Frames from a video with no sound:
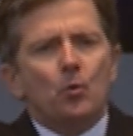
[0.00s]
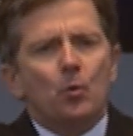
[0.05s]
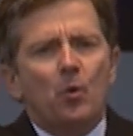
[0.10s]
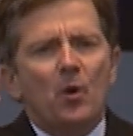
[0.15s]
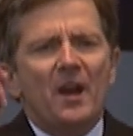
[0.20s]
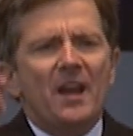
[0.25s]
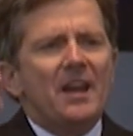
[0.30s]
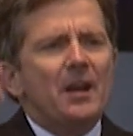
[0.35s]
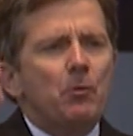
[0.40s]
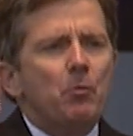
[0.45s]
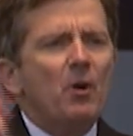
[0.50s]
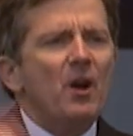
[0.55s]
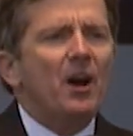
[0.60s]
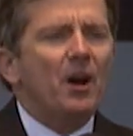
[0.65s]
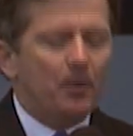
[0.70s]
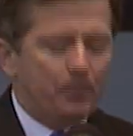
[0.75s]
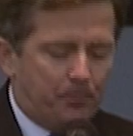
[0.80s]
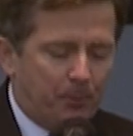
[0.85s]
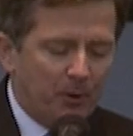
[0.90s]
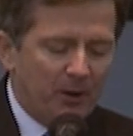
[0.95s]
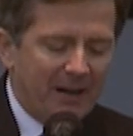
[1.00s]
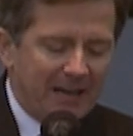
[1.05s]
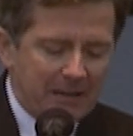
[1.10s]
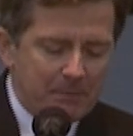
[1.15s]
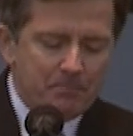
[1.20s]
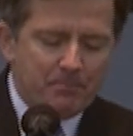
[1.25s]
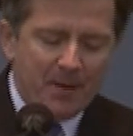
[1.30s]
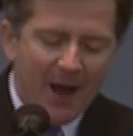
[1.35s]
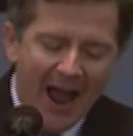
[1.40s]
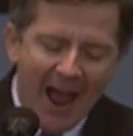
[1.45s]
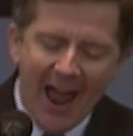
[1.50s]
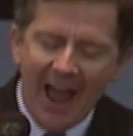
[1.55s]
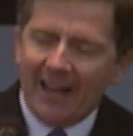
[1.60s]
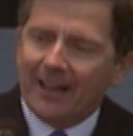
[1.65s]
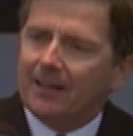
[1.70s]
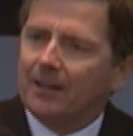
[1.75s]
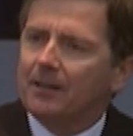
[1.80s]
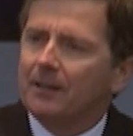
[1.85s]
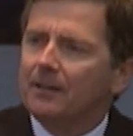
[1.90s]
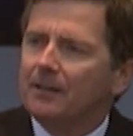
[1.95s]
We will bring back
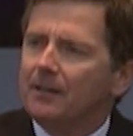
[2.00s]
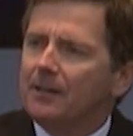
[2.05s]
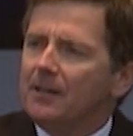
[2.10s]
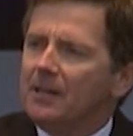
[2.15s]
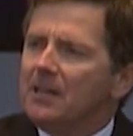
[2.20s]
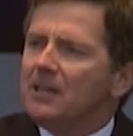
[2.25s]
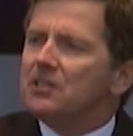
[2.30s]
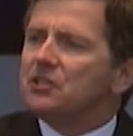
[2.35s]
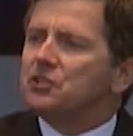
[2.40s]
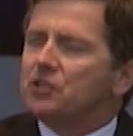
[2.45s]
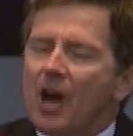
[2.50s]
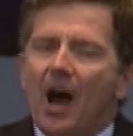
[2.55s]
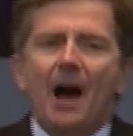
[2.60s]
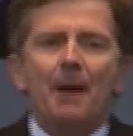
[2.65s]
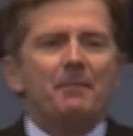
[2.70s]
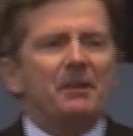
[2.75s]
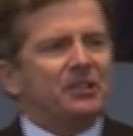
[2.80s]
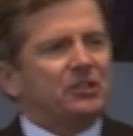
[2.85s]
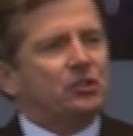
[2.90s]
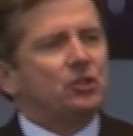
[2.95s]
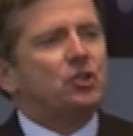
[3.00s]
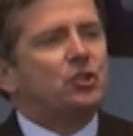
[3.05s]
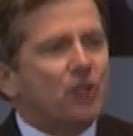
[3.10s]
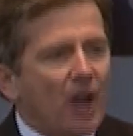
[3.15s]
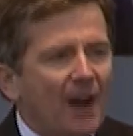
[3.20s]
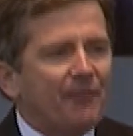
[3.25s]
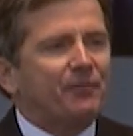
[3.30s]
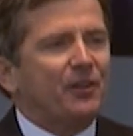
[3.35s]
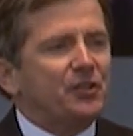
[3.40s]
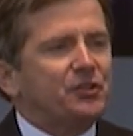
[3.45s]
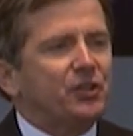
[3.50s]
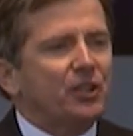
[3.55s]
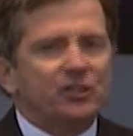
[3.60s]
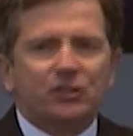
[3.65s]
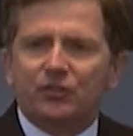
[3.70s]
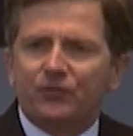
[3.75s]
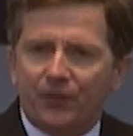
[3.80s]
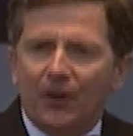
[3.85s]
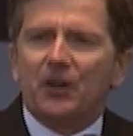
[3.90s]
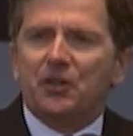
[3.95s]
Thomas
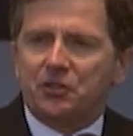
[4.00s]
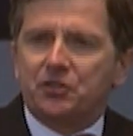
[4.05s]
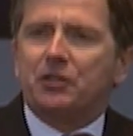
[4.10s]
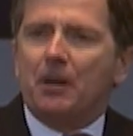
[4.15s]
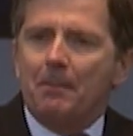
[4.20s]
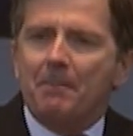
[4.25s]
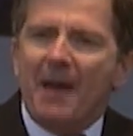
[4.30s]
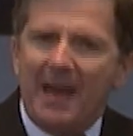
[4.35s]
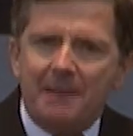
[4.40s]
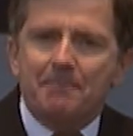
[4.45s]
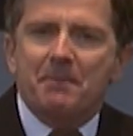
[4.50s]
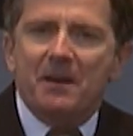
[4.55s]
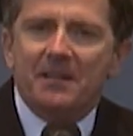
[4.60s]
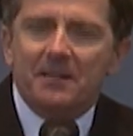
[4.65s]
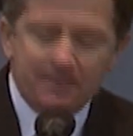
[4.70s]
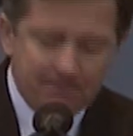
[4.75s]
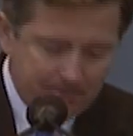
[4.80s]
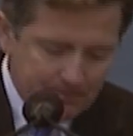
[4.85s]
Jefferson's First Amendment.